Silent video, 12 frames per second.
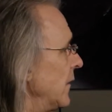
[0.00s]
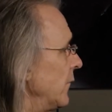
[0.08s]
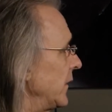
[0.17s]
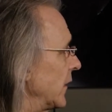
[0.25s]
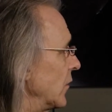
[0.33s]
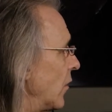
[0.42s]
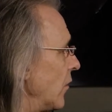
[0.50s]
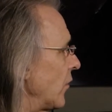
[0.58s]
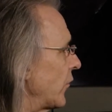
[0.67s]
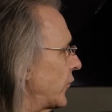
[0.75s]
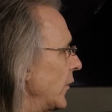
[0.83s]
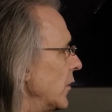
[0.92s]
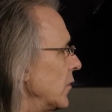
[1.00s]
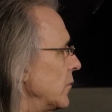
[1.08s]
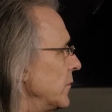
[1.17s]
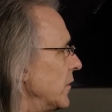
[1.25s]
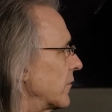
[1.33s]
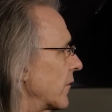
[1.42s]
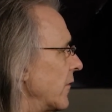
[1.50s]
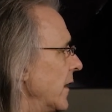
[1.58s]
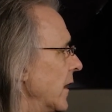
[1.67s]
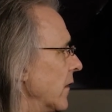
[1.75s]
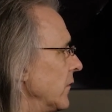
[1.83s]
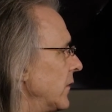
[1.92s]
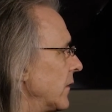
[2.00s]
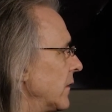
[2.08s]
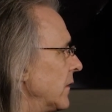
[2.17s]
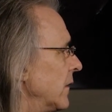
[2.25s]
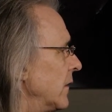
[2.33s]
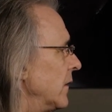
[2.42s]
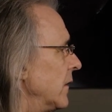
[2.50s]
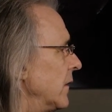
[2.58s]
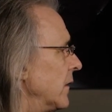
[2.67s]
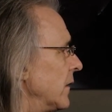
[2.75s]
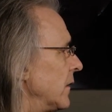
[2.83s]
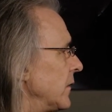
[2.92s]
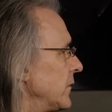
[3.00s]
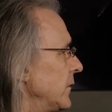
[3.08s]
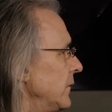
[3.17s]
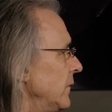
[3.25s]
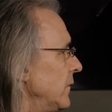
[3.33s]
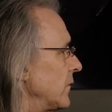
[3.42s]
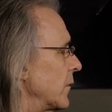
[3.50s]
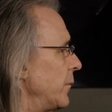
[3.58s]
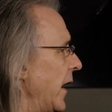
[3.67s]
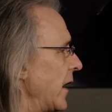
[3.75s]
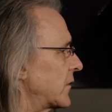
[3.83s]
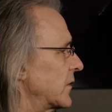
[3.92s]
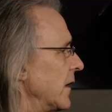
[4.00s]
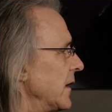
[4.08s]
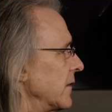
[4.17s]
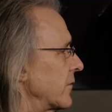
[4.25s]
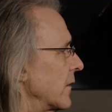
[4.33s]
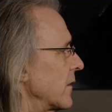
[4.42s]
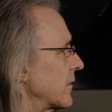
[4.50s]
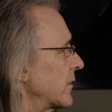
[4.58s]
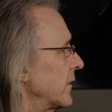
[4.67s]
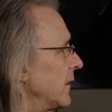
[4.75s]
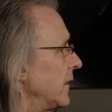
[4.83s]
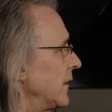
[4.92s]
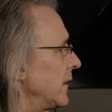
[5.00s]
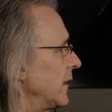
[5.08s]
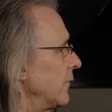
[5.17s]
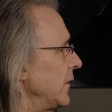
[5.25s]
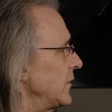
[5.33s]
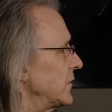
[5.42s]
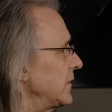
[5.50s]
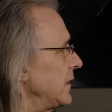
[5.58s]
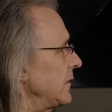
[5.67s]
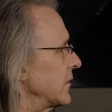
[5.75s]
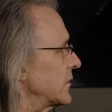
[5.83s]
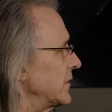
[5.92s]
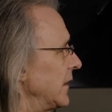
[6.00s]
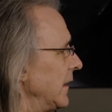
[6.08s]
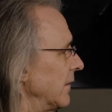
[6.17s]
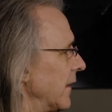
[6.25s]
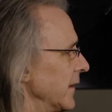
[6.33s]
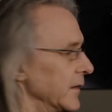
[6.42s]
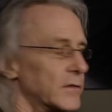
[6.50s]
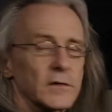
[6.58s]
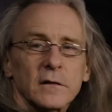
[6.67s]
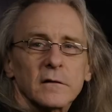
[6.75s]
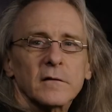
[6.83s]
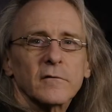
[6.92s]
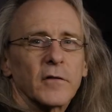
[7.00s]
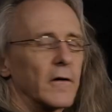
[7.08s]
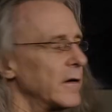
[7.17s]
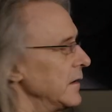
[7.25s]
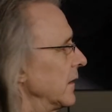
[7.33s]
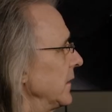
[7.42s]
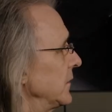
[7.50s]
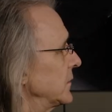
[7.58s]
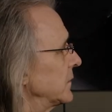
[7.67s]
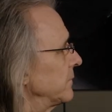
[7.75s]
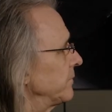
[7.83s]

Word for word: We can also move around to the backside of Earth, and we see the city lights. Very nice.